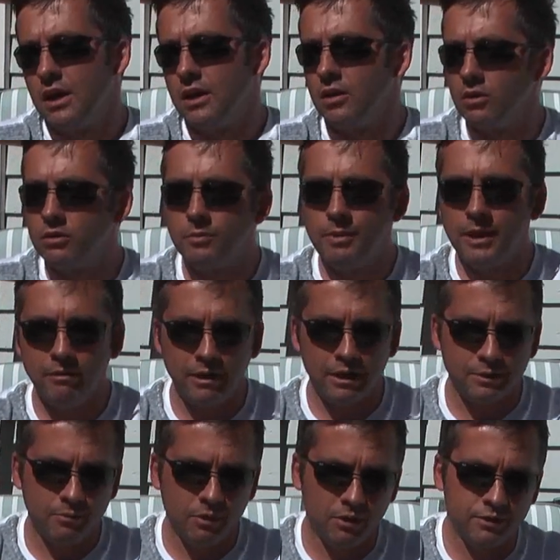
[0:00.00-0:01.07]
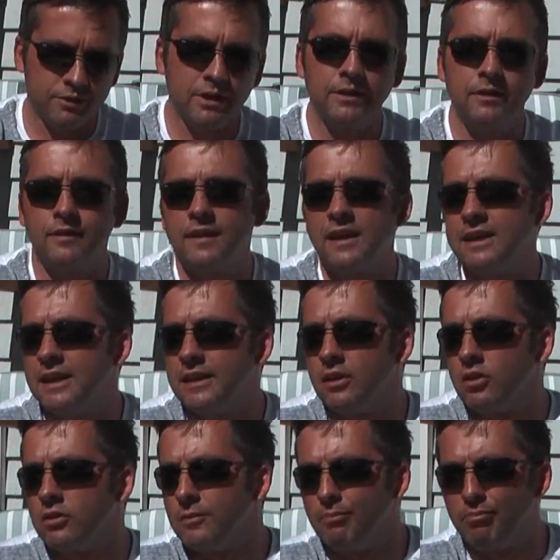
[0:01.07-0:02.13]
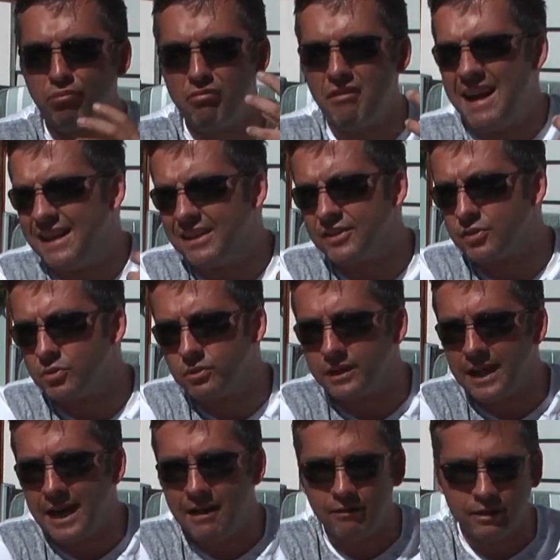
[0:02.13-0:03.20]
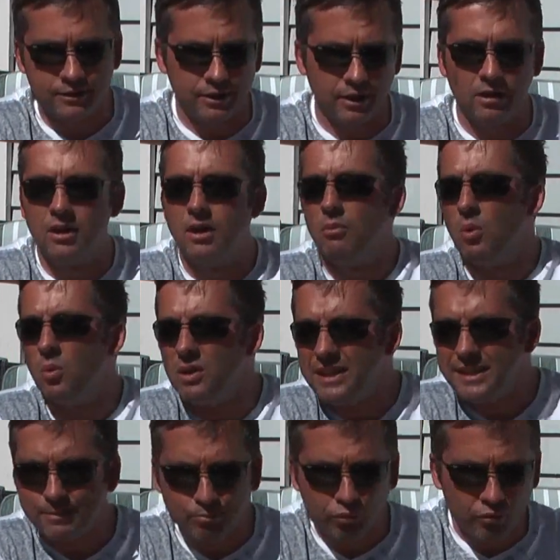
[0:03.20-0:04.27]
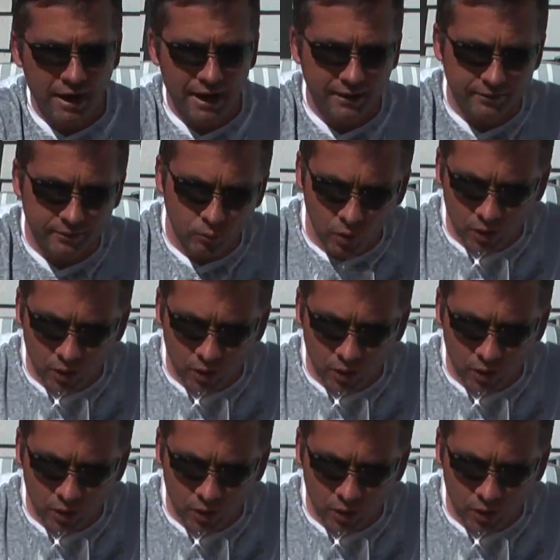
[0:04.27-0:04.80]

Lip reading: And a lot of beer experts say that they get a lot of Brett sort of character. But what is Brett?